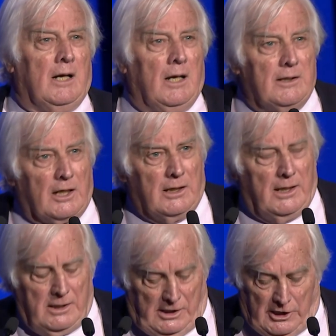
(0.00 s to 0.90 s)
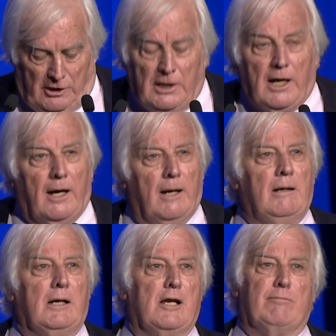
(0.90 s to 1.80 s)
the Congo,
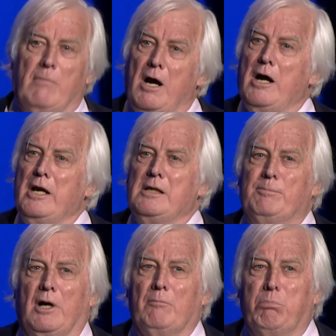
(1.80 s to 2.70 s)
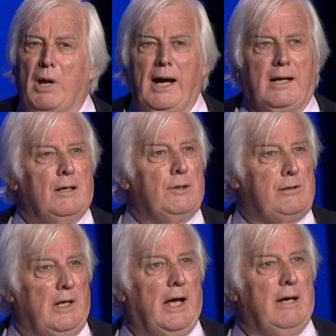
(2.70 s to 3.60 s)
is mined by black
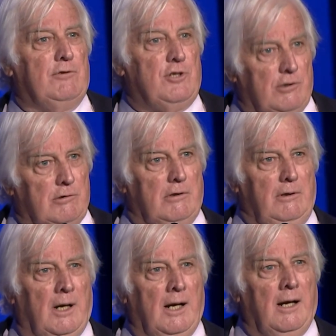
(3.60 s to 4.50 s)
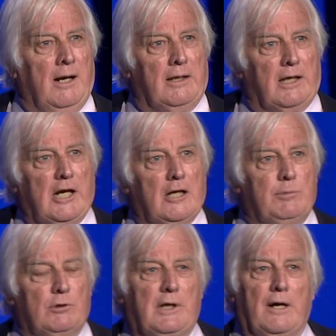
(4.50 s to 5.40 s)
slave children, and the
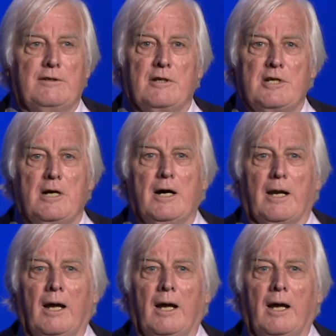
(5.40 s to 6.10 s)
cobalt goes to China?